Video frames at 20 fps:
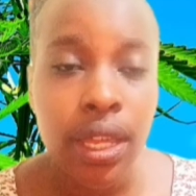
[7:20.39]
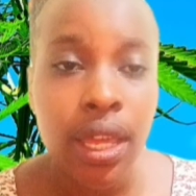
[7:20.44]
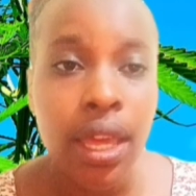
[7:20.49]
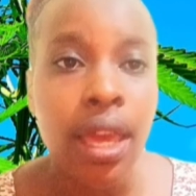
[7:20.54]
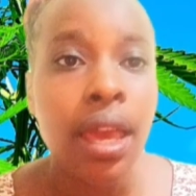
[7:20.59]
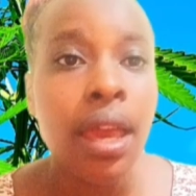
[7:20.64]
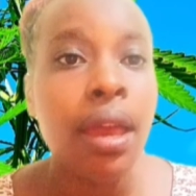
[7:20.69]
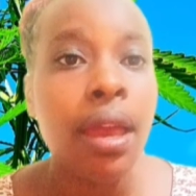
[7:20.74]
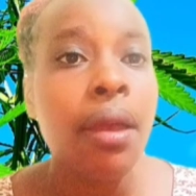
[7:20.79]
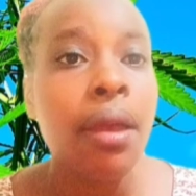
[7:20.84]

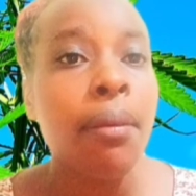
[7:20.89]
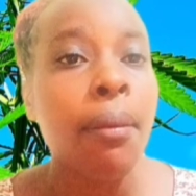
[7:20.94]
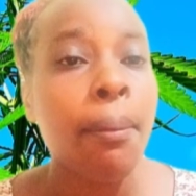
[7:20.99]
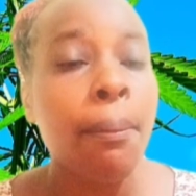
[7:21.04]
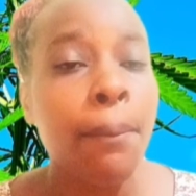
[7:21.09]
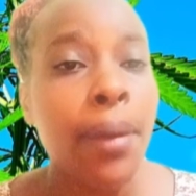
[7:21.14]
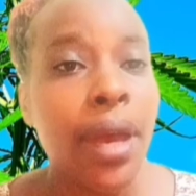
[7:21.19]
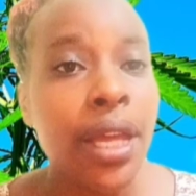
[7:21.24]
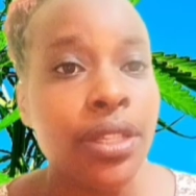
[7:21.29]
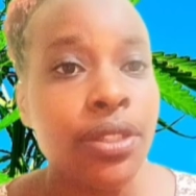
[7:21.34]
But for
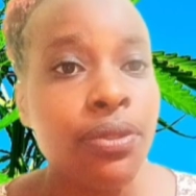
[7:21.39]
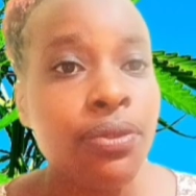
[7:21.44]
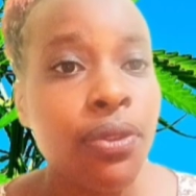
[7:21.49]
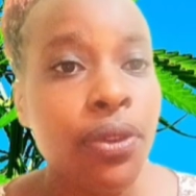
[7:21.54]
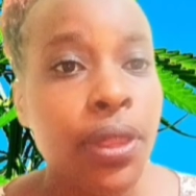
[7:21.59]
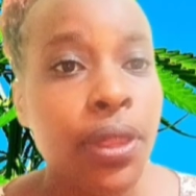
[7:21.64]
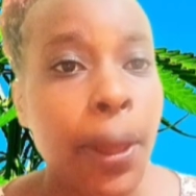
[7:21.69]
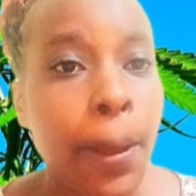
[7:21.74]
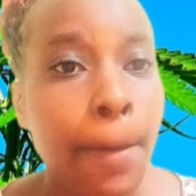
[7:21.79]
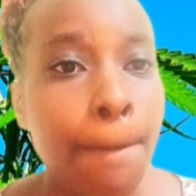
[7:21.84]
the
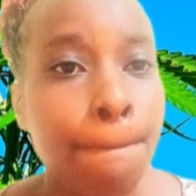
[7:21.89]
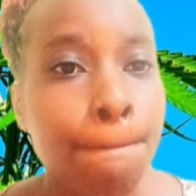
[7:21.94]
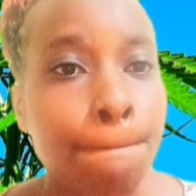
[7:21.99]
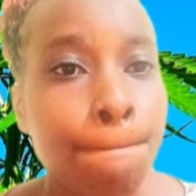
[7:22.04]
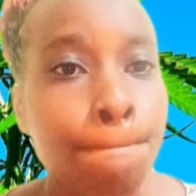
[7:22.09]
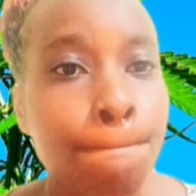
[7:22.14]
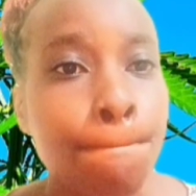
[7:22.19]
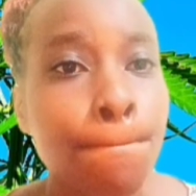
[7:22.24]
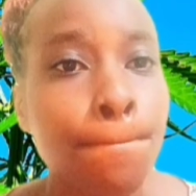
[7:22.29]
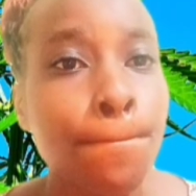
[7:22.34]

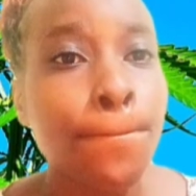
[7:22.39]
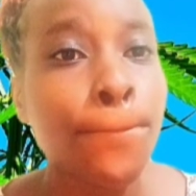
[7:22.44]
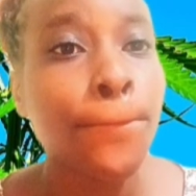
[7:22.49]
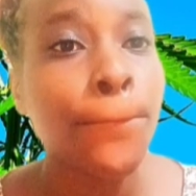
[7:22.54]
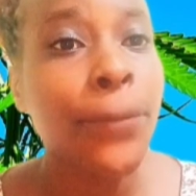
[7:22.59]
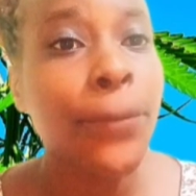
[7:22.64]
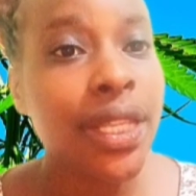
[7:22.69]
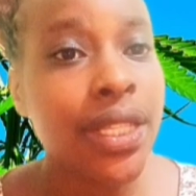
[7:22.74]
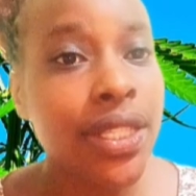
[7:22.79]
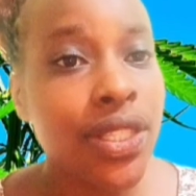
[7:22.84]
best
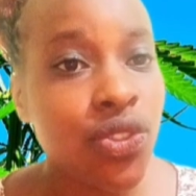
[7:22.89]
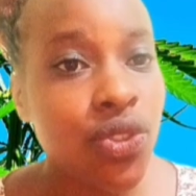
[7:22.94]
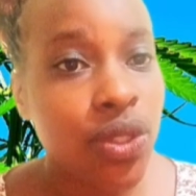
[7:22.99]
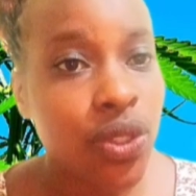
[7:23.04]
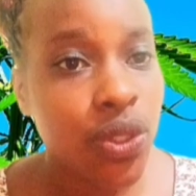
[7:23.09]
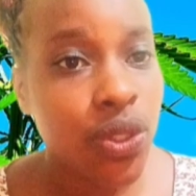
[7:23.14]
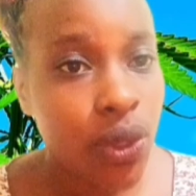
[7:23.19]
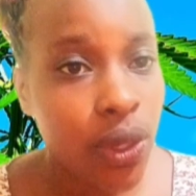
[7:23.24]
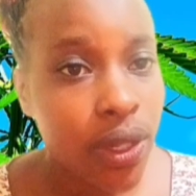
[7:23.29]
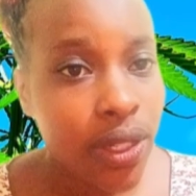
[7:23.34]
results,
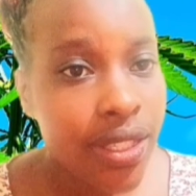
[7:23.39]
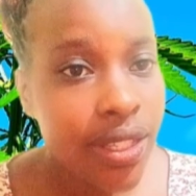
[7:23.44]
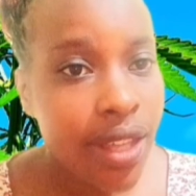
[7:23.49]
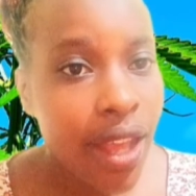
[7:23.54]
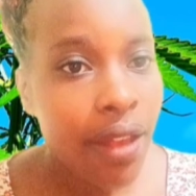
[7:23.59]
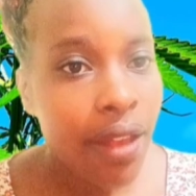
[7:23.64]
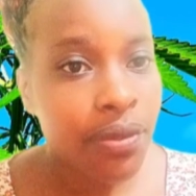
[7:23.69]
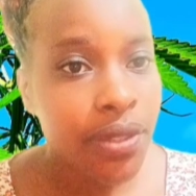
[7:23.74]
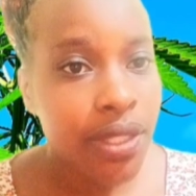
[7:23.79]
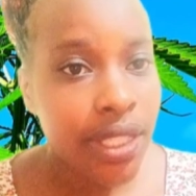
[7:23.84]
I've
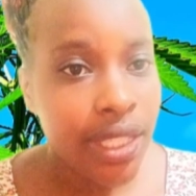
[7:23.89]
said,